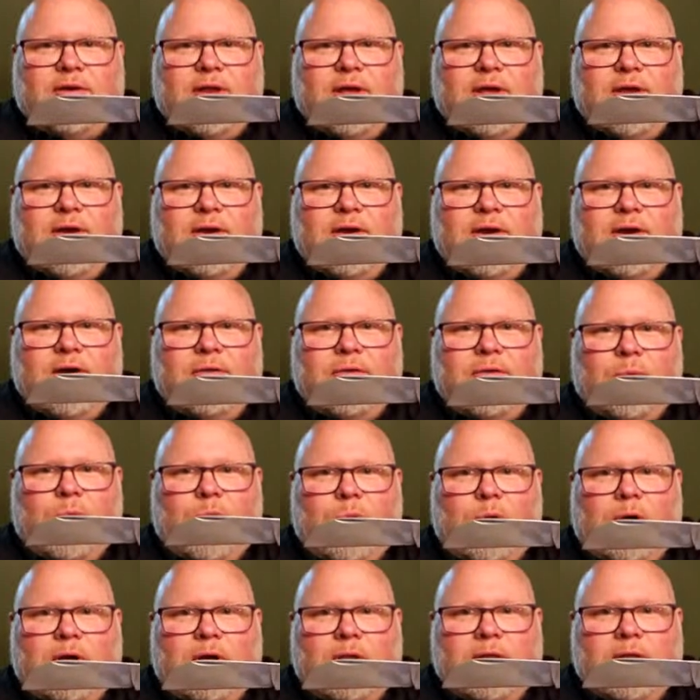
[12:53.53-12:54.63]
down here, the
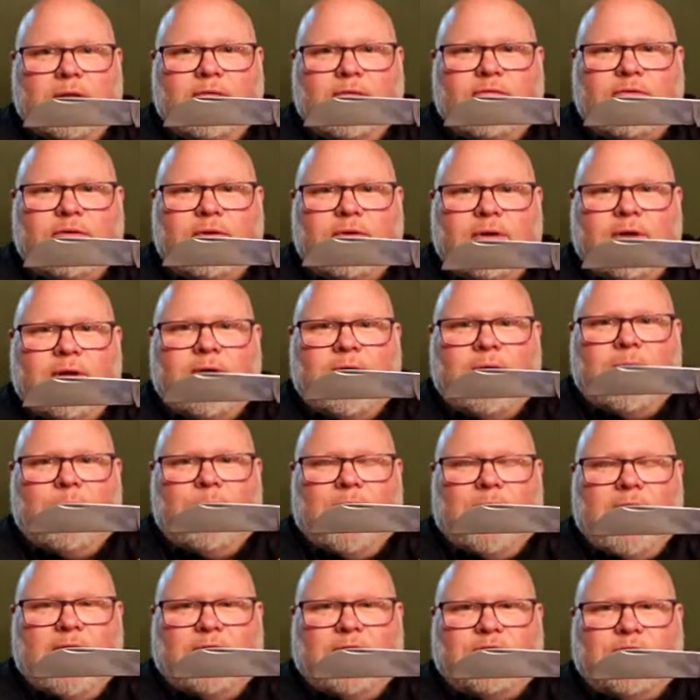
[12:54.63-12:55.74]
Warncliffe.
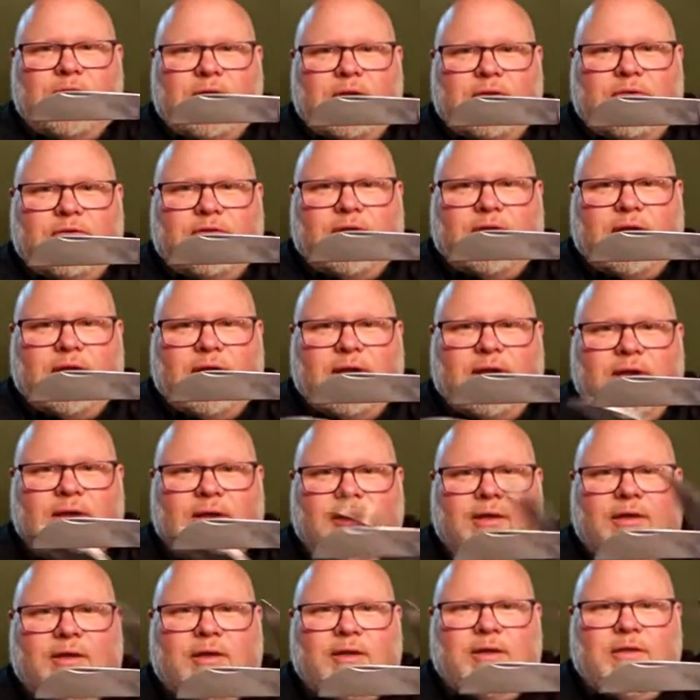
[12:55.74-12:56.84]
But as you can see,
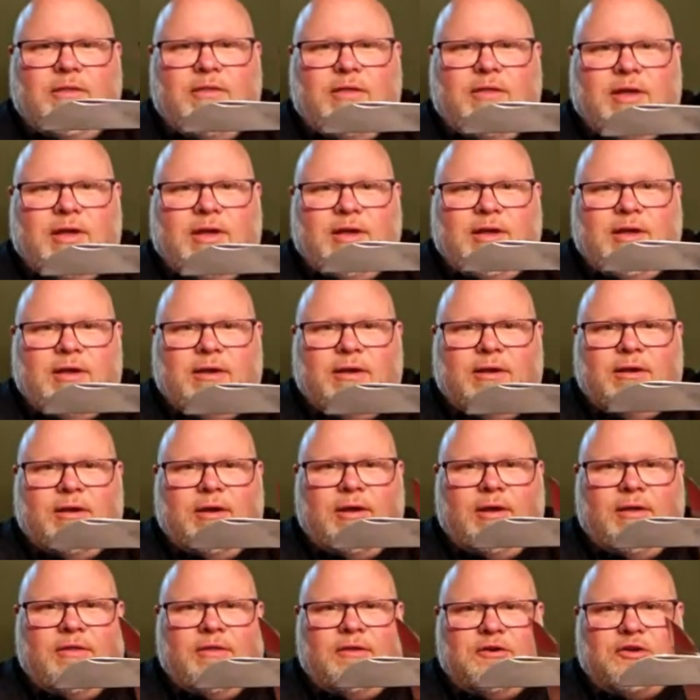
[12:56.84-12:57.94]
the
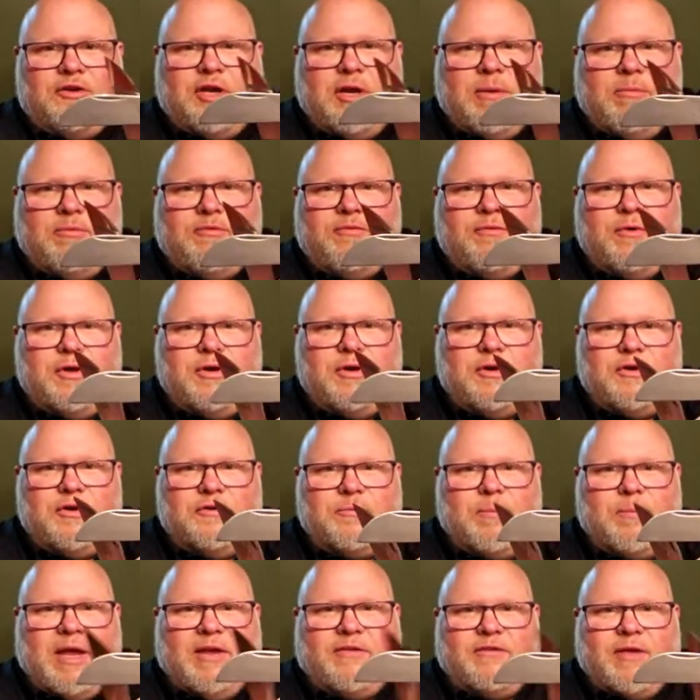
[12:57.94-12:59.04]
Sheepsfoot just
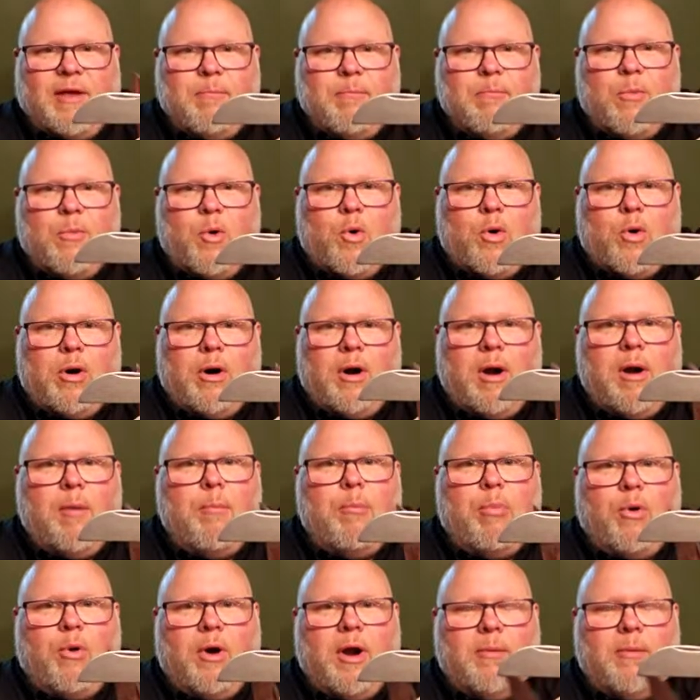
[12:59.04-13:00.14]
makes a more
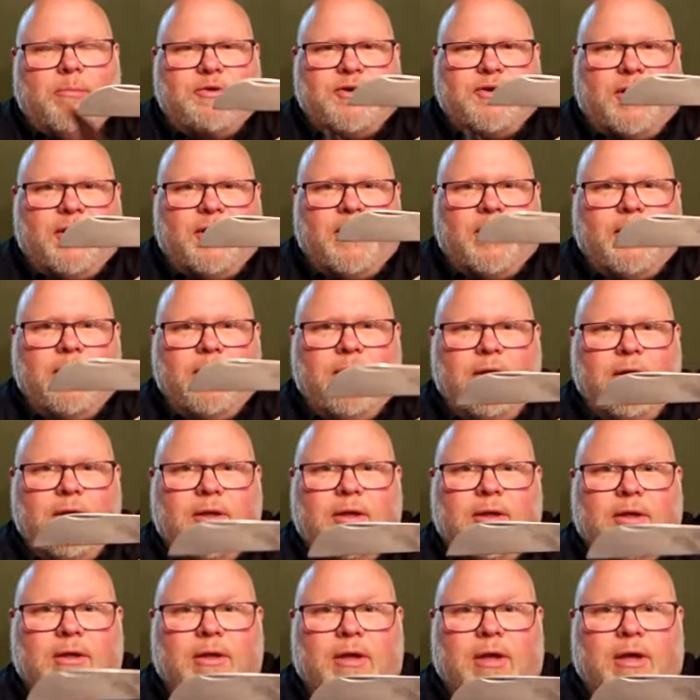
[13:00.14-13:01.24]
abrupt turn.
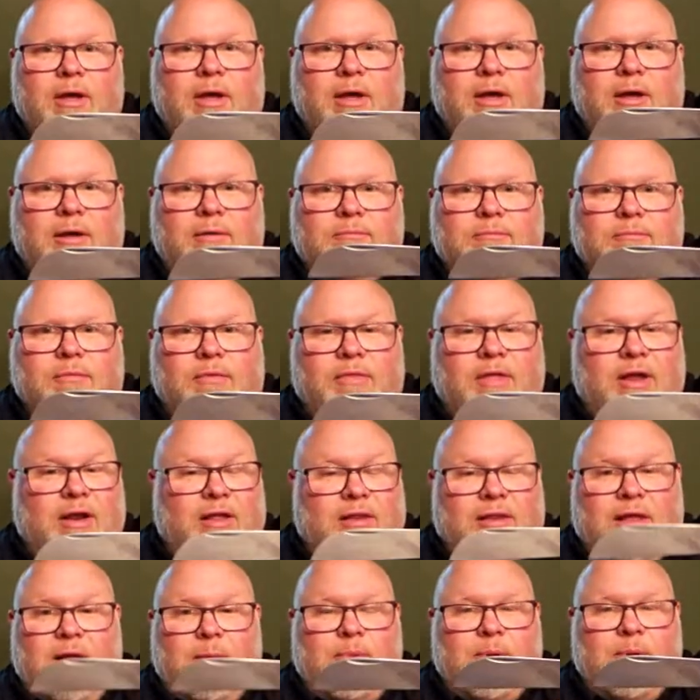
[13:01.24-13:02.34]
Like a
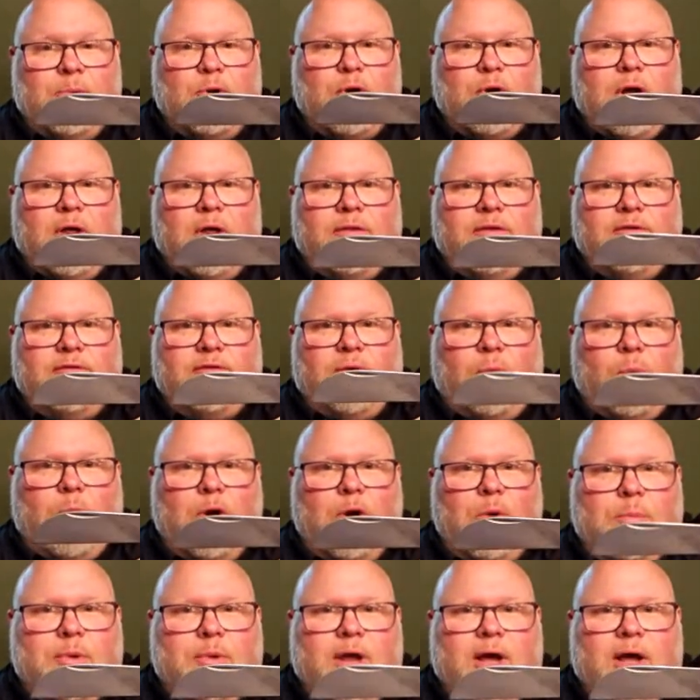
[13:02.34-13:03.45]
lot of people call this a
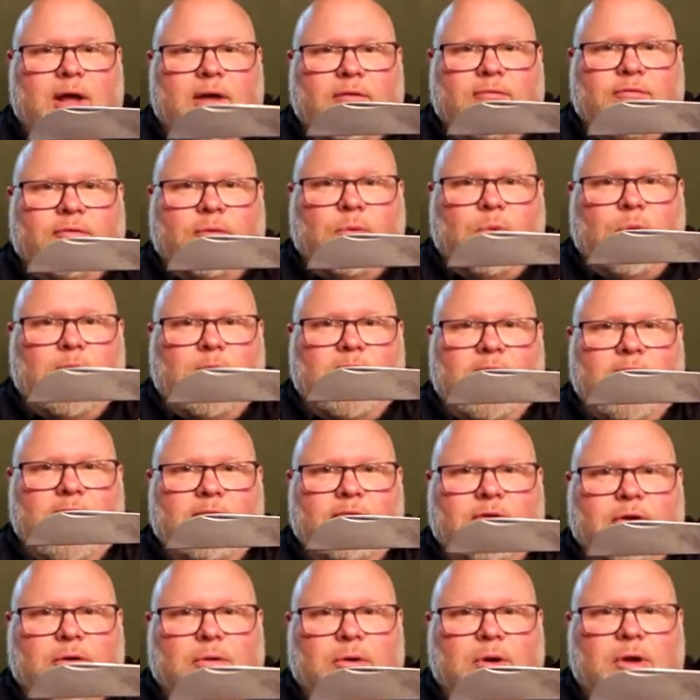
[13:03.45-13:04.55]
rope knife or what
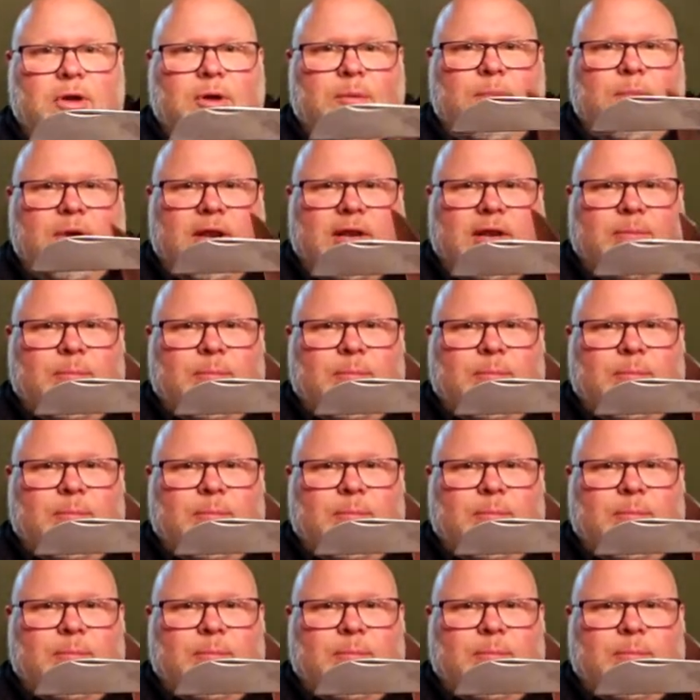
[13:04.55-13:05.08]
have you, but it